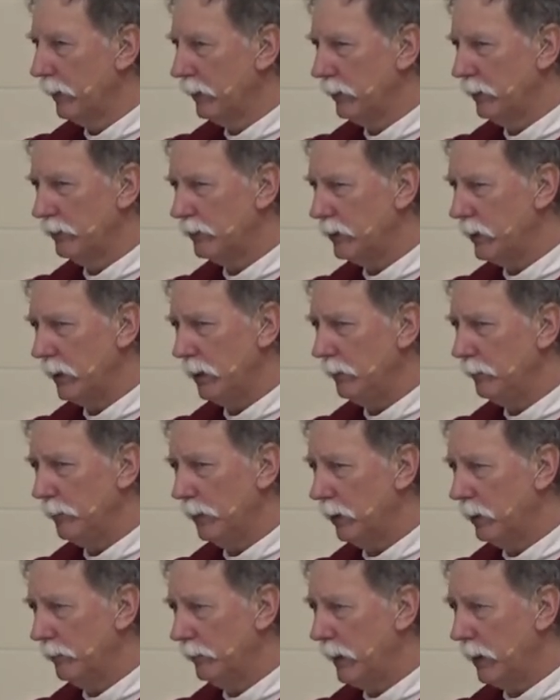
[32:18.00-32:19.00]
You see,
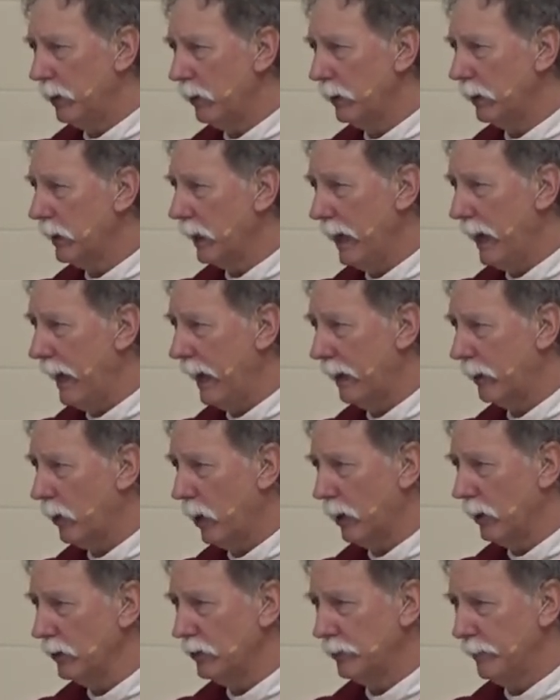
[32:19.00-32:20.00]
America had
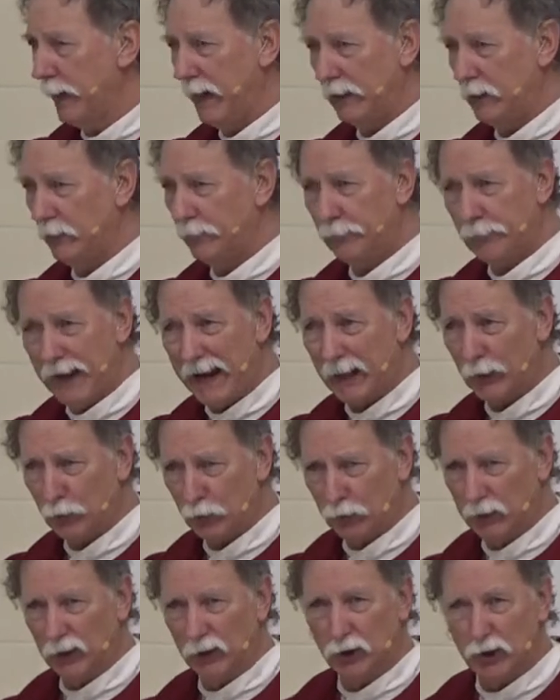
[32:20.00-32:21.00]
all its
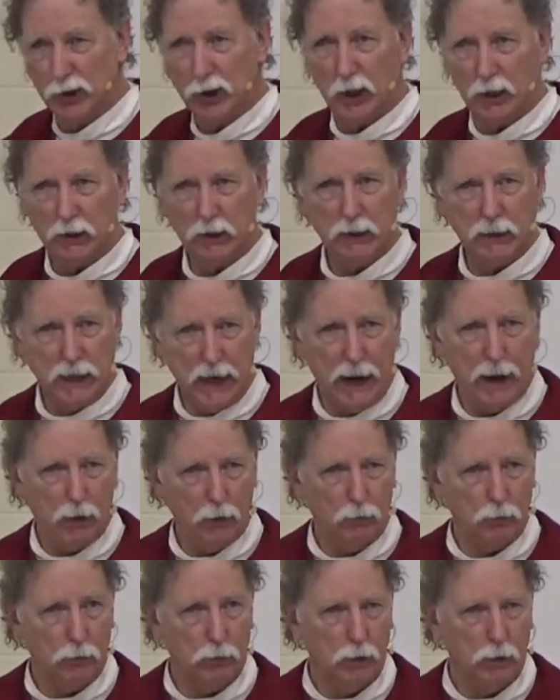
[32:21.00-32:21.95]
manufacturing shut down,